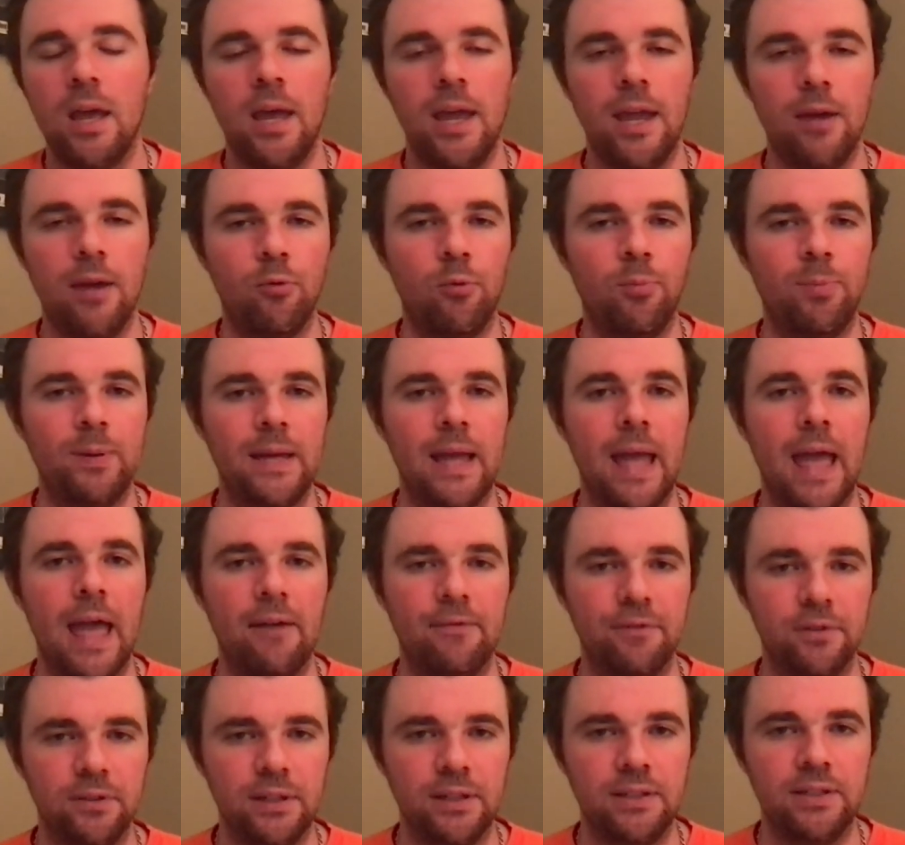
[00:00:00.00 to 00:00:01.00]
It will be
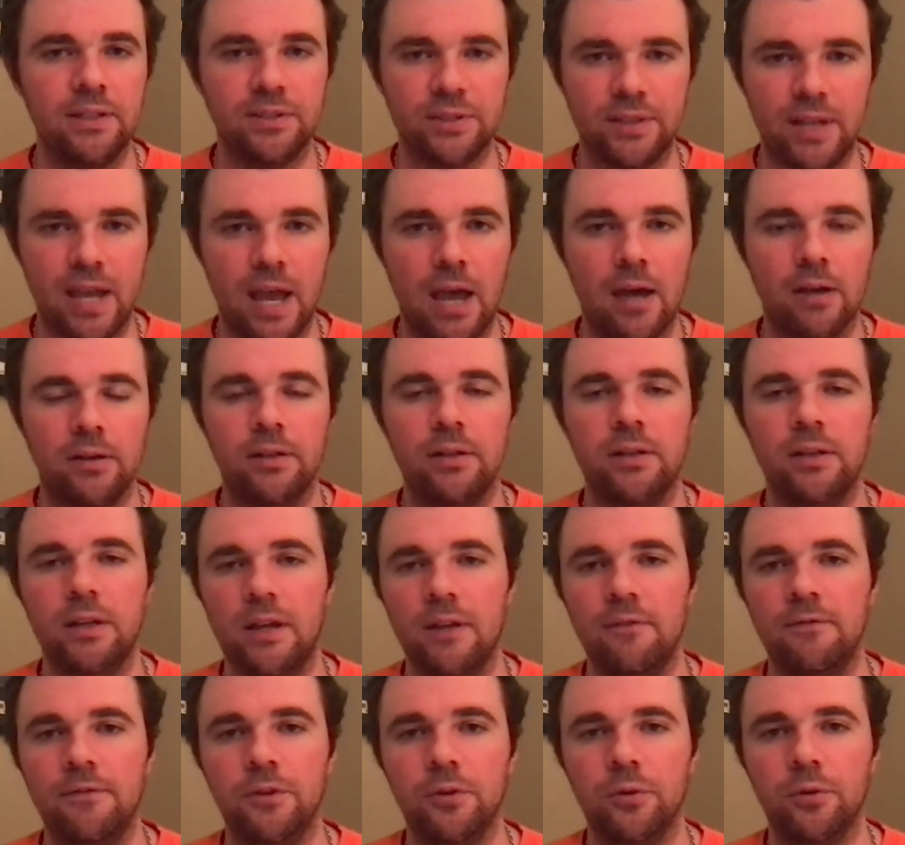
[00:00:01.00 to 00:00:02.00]
heavily discounted
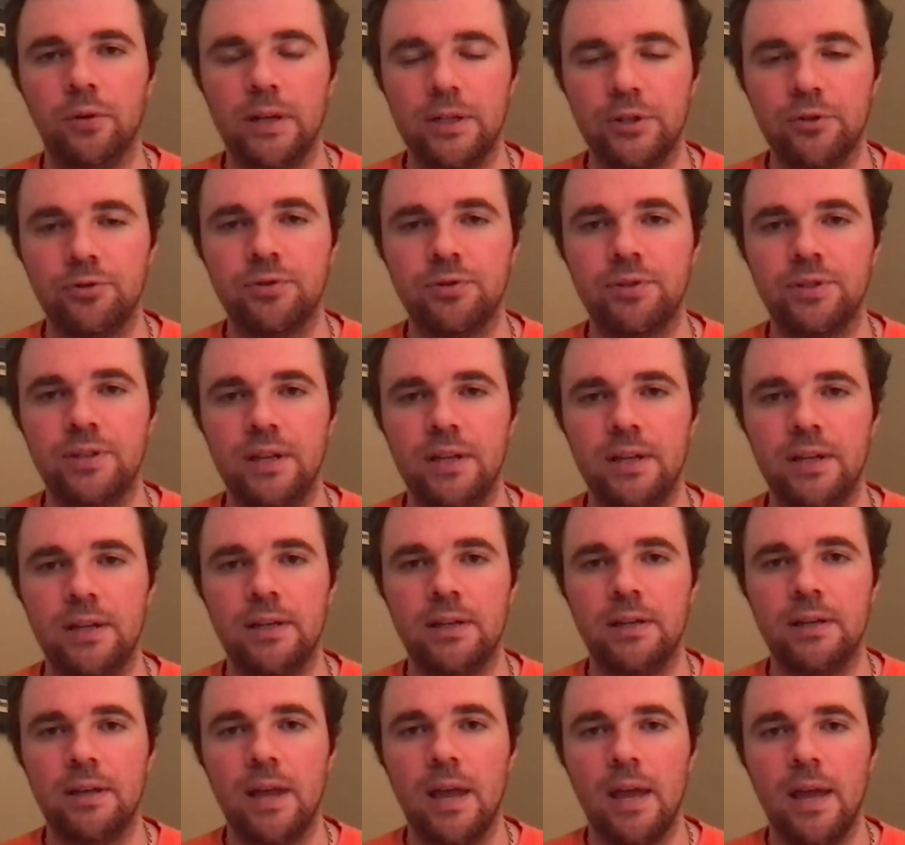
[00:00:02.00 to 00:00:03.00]
if you're
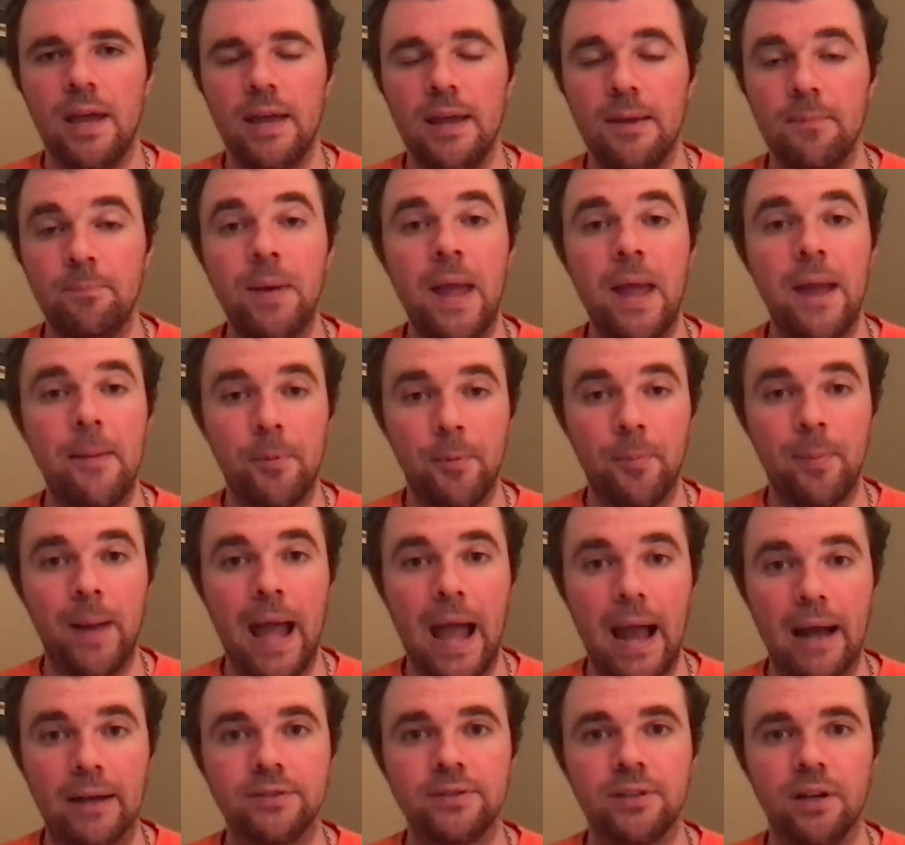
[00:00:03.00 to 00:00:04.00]
interested in
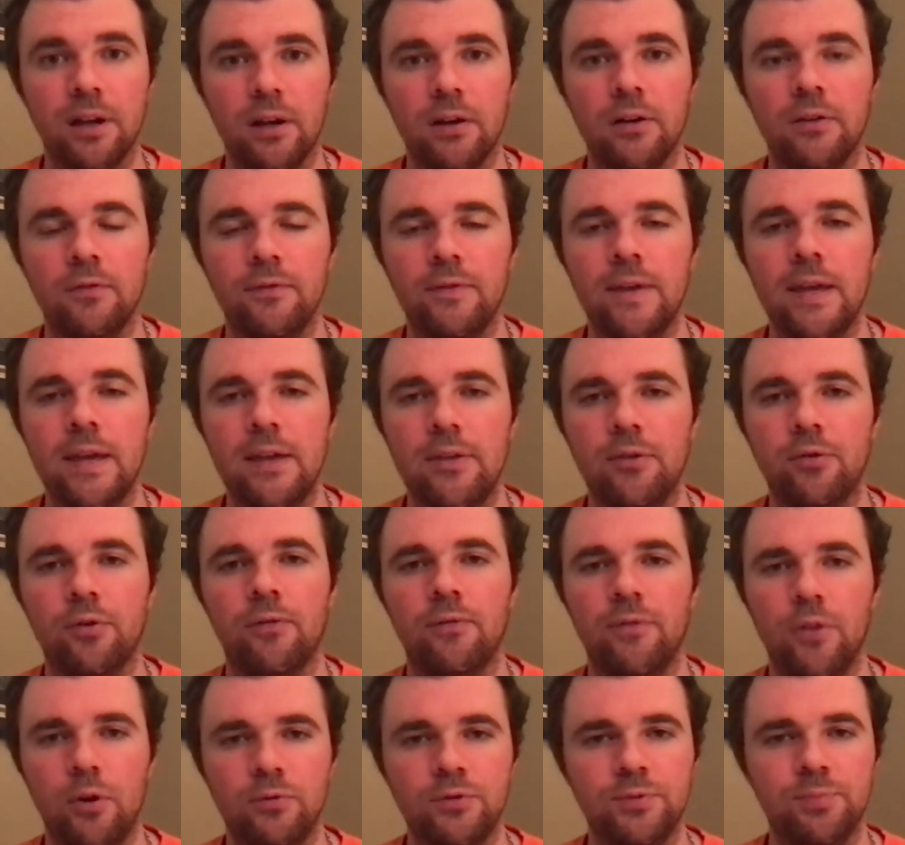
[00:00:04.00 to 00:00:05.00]
paperbacks of either
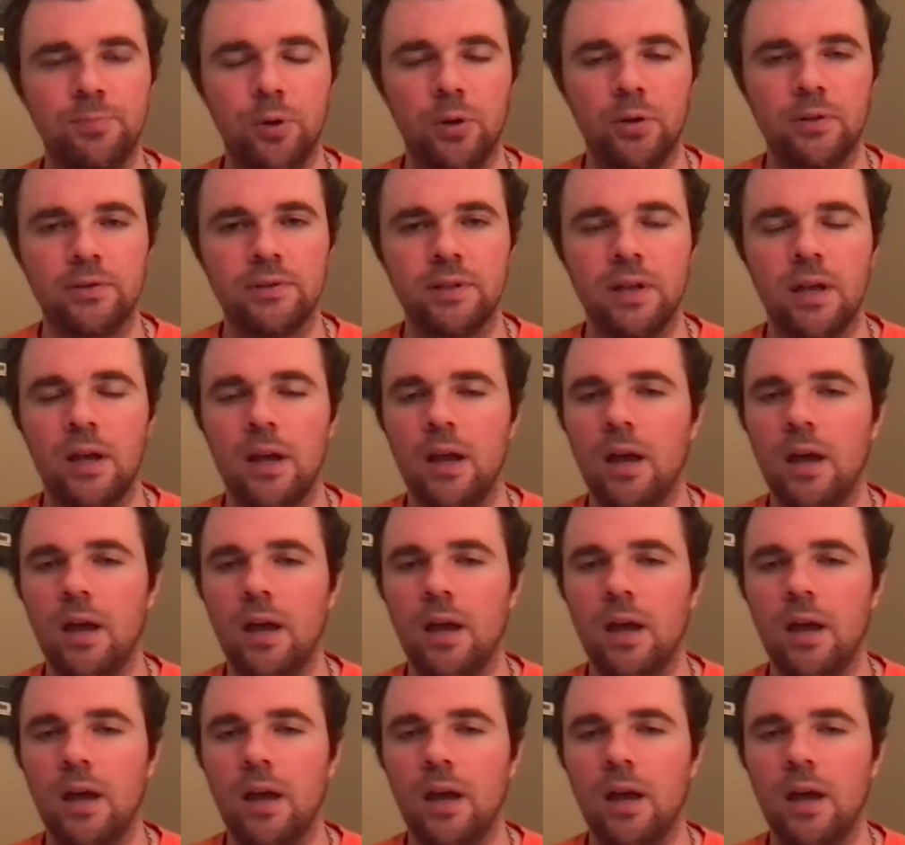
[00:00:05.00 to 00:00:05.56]
of those books.